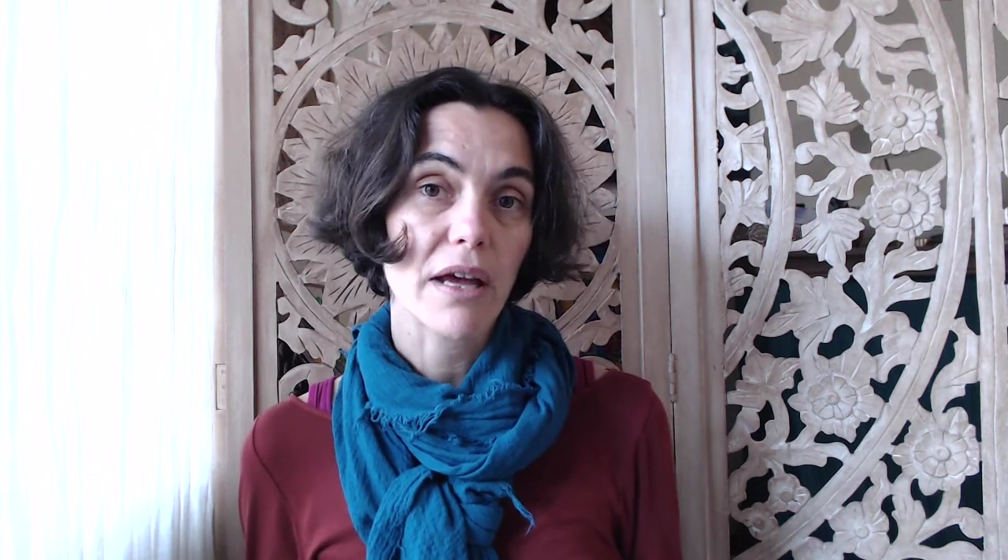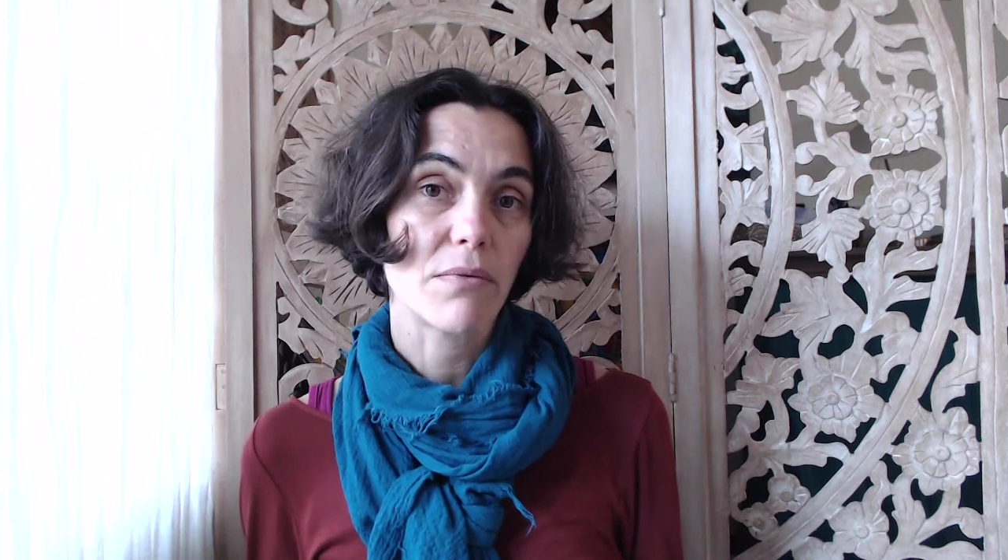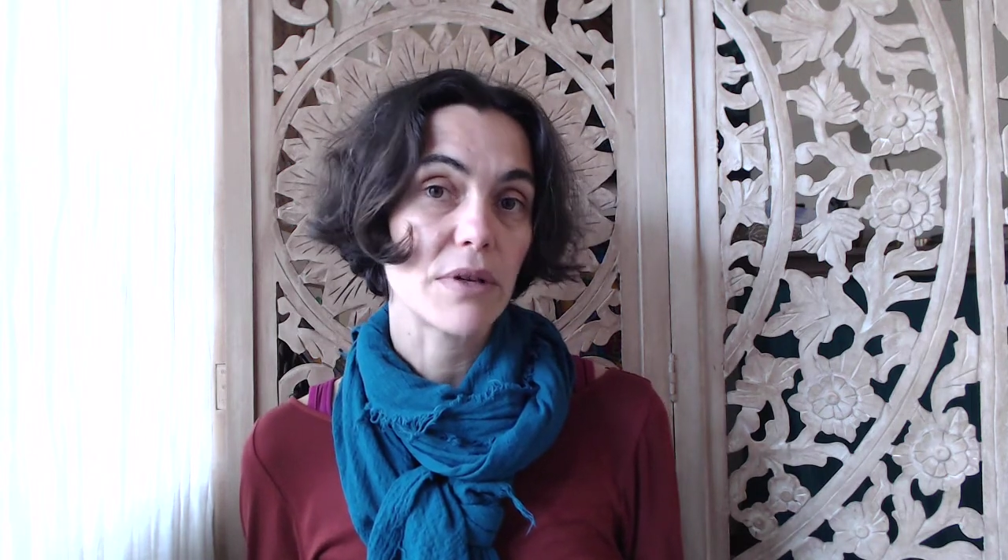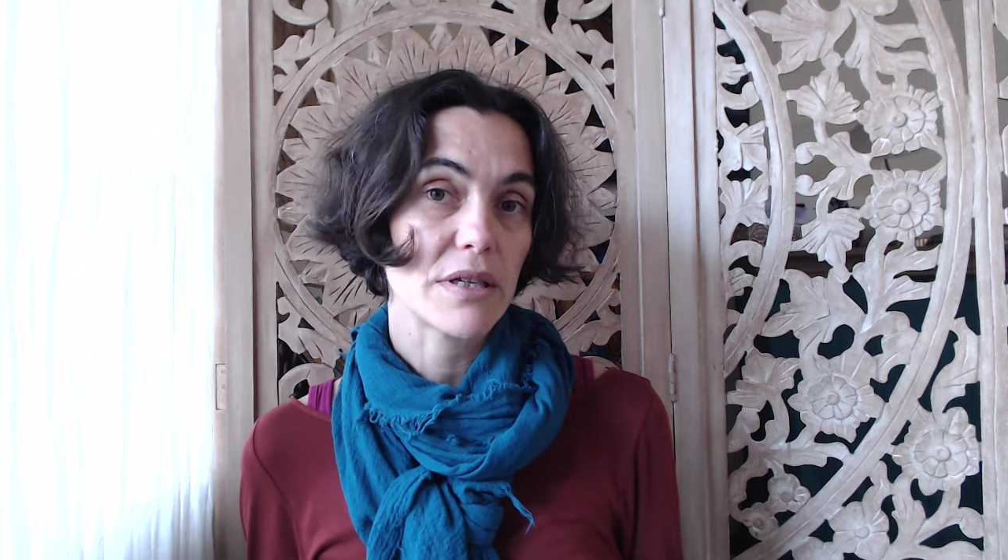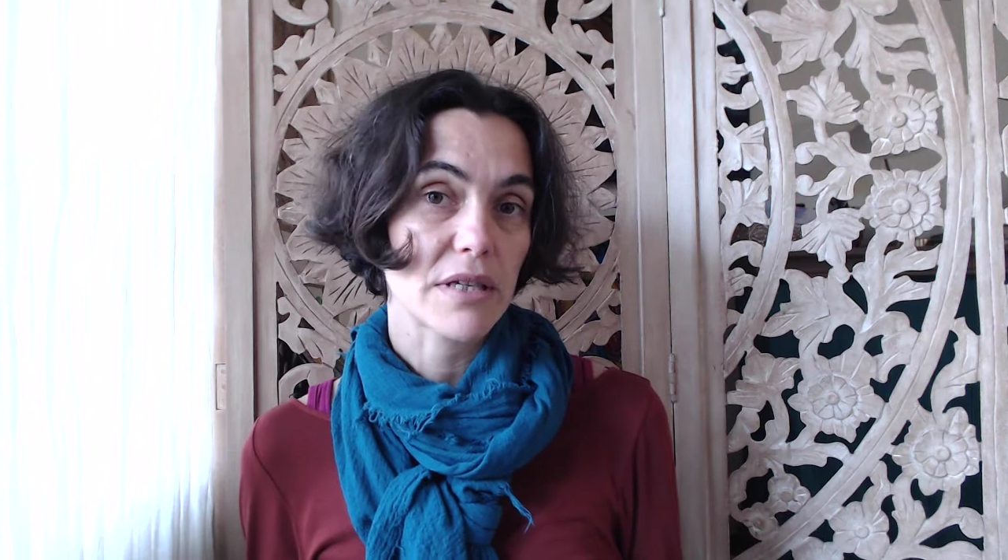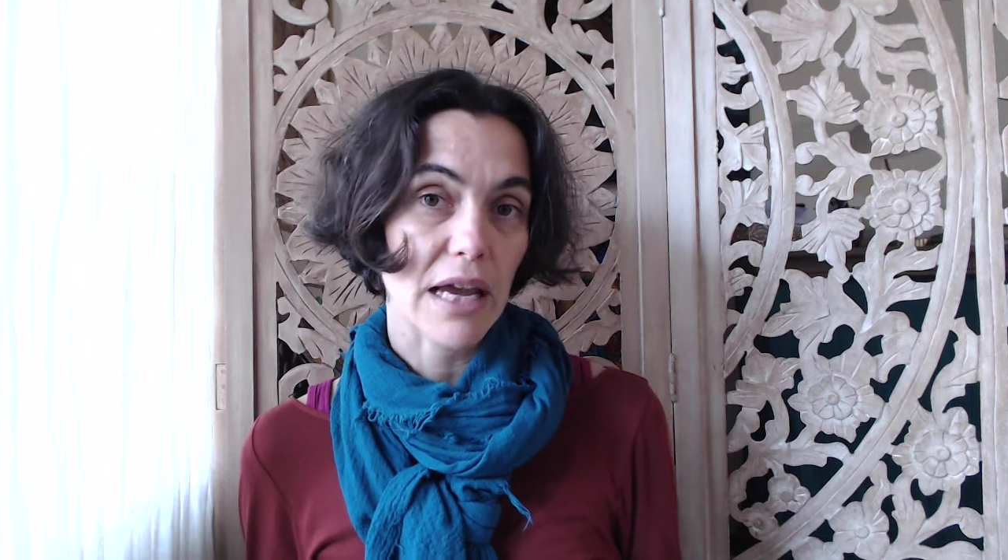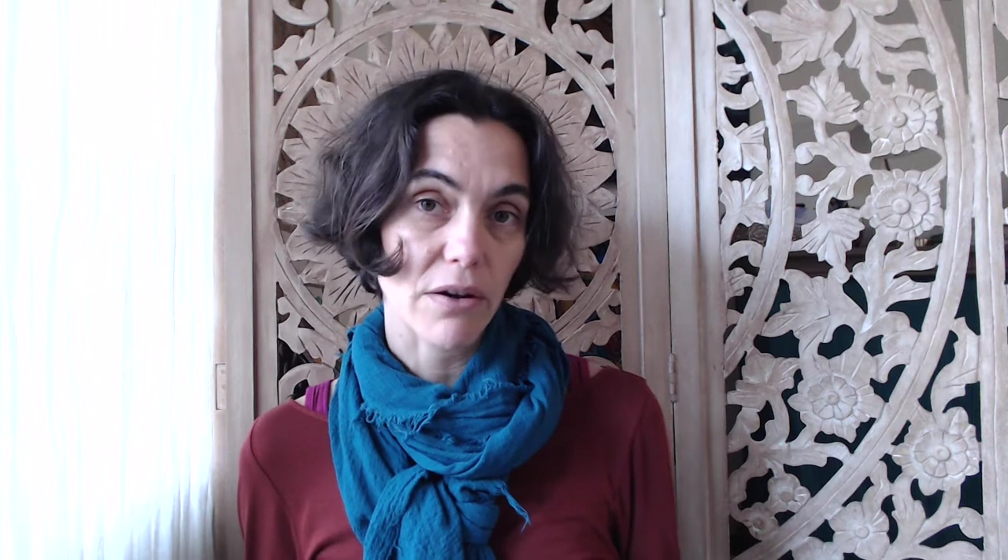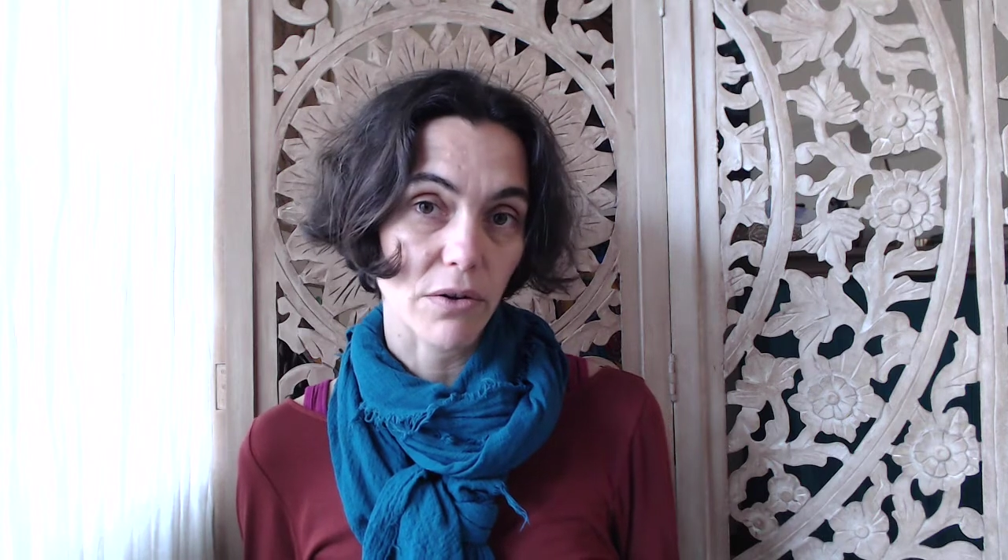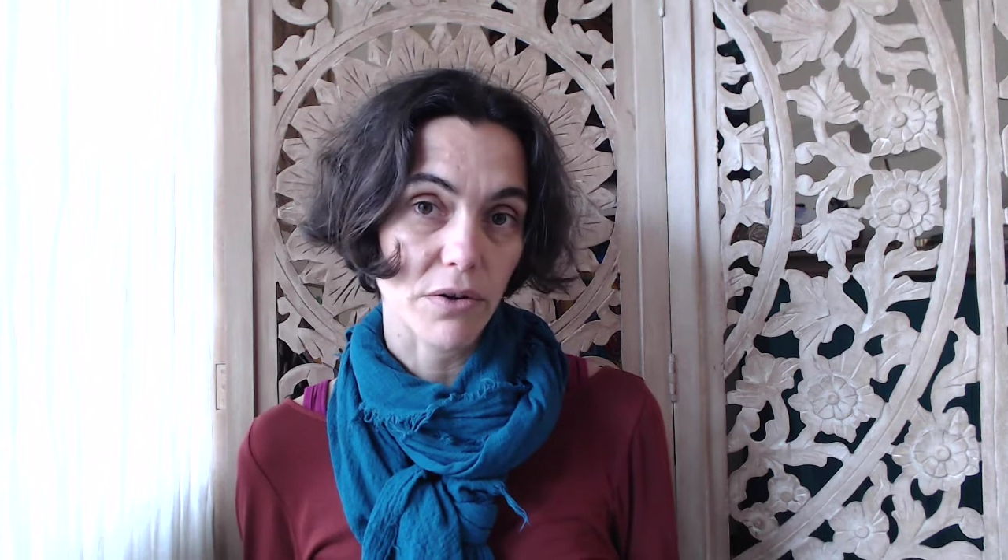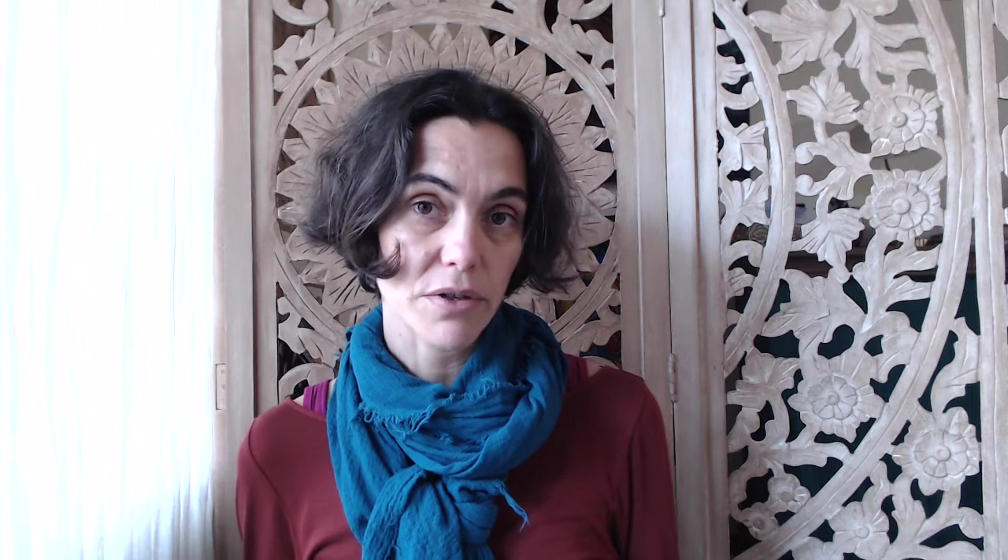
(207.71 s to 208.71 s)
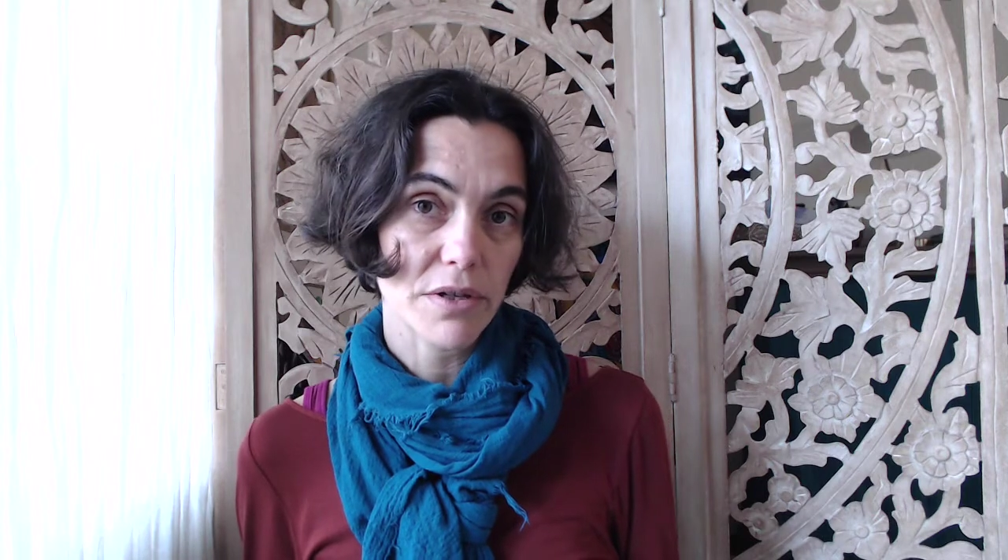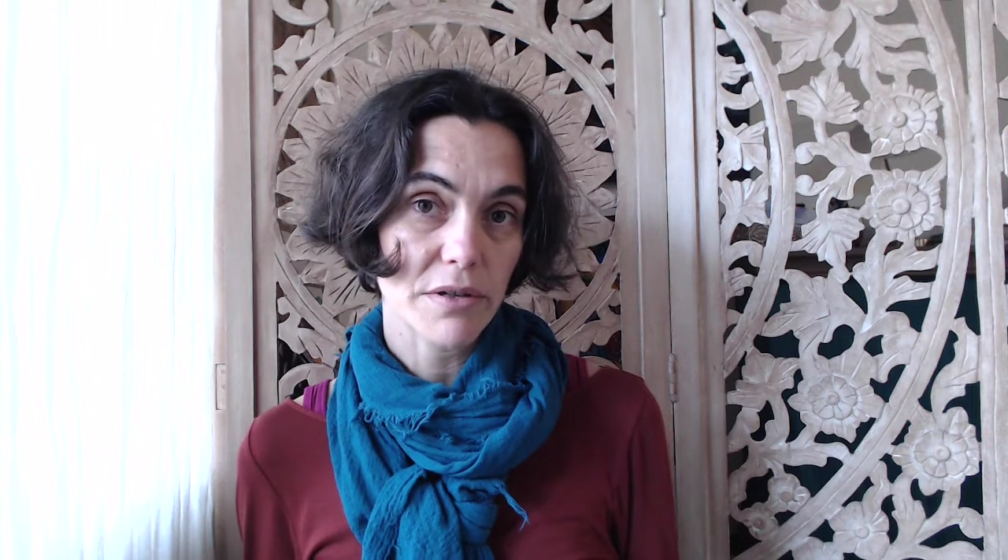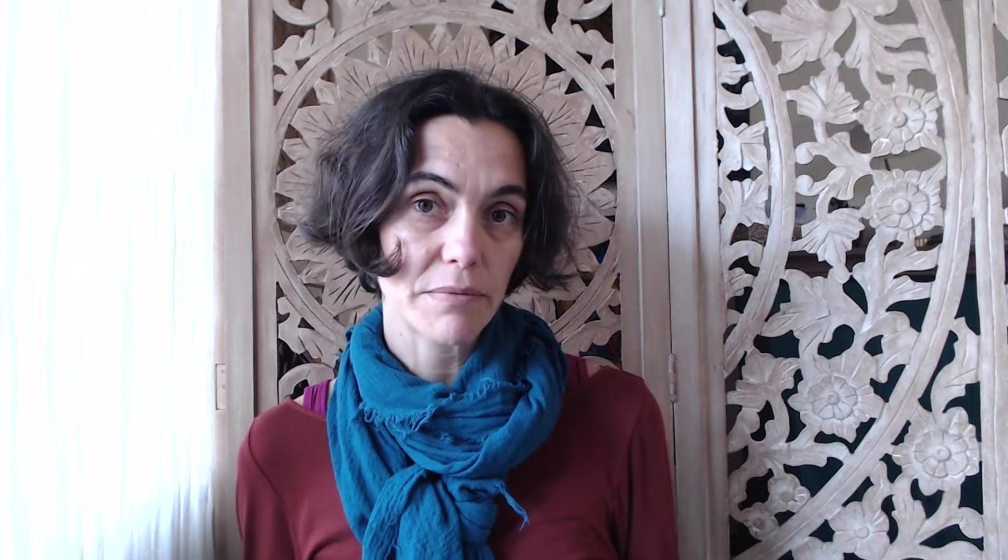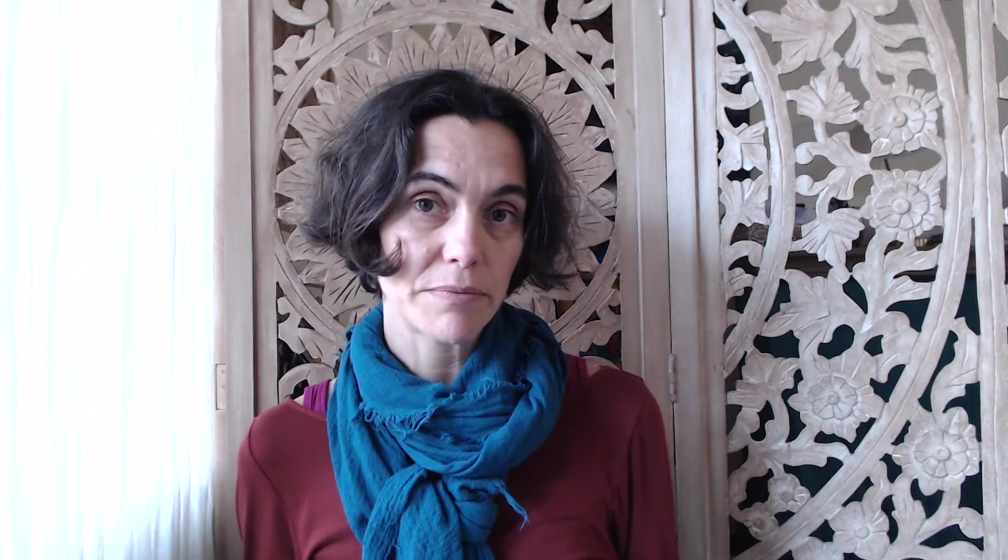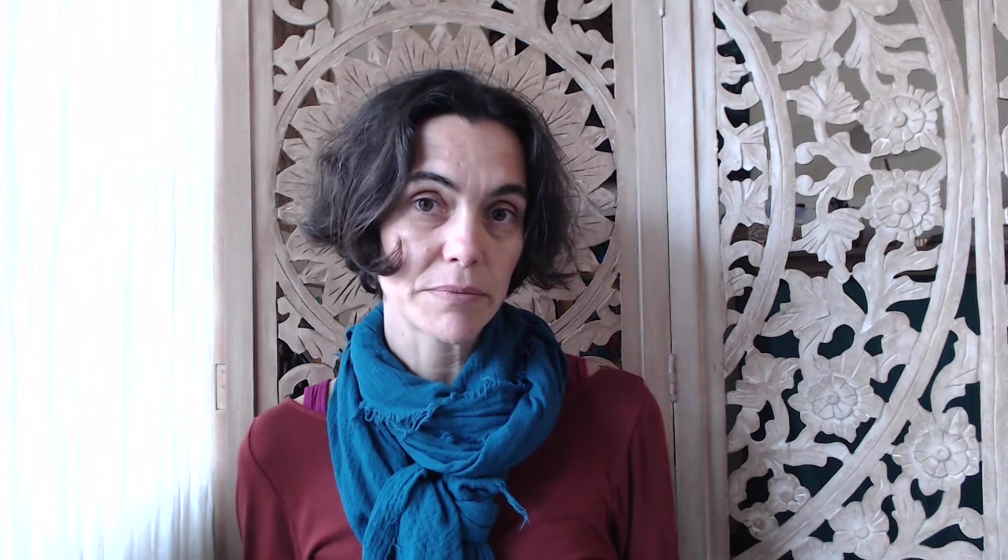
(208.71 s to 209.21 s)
and with cycles.